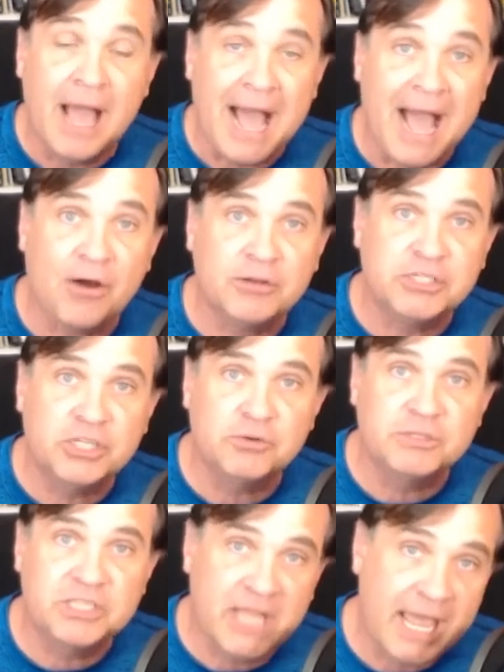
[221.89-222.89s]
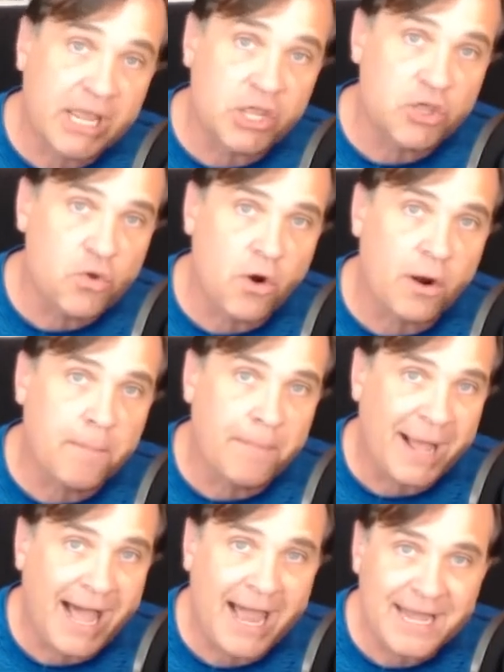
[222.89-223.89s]
how to take your
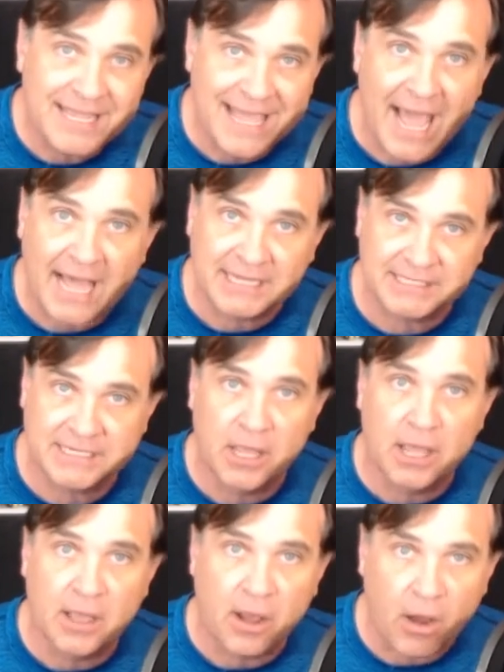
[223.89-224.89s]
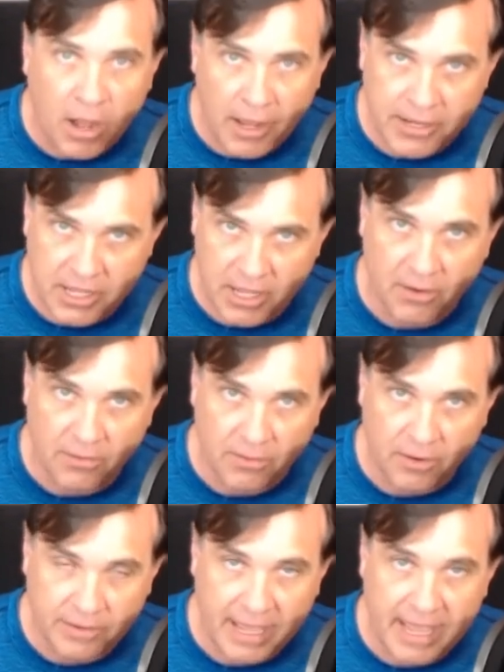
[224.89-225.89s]
podcast audio,
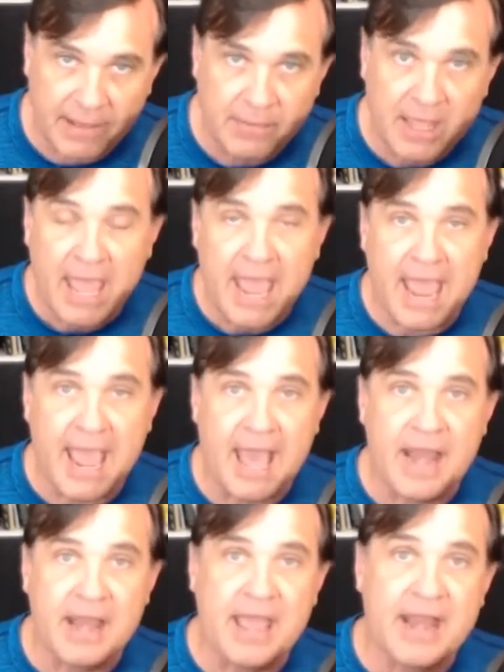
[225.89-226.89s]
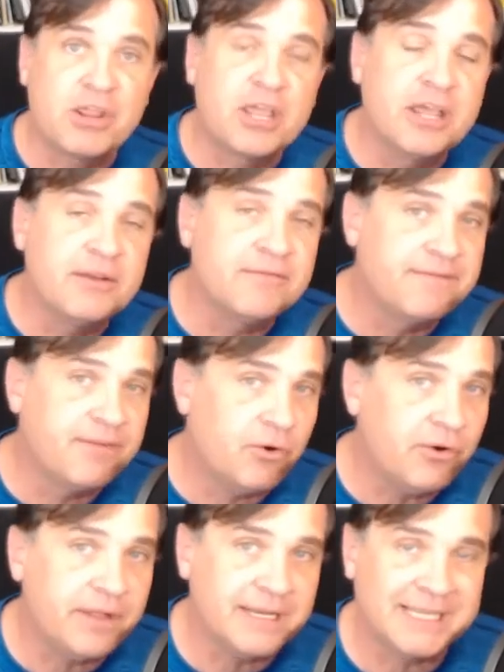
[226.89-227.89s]
okay, and
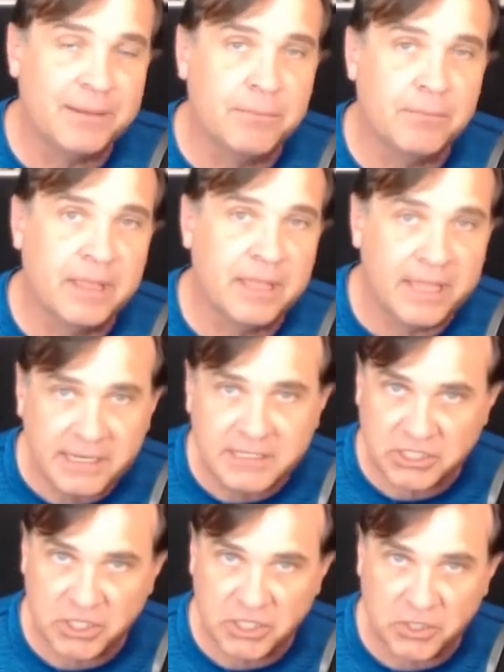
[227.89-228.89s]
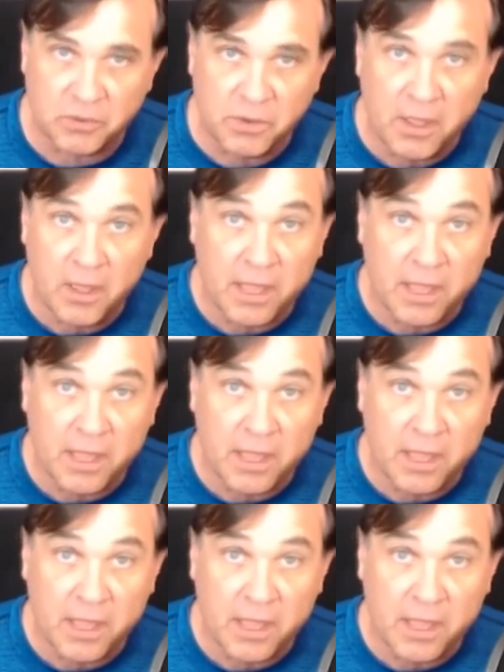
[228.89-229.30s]
convert it into